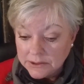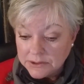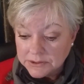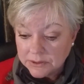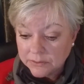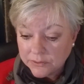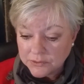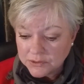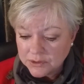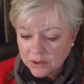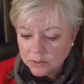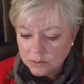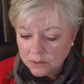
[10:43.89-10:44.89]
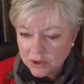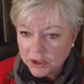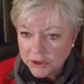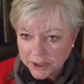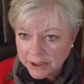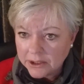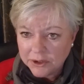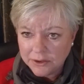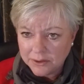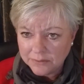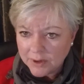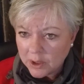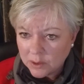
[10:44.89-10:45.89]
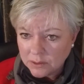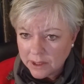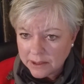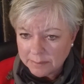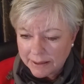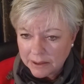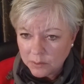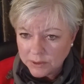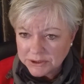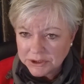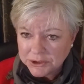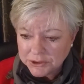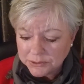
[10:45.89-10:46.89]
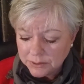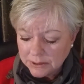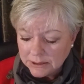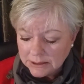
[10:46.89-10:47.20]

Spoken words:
So there's no learning curve a whole lot about what to do.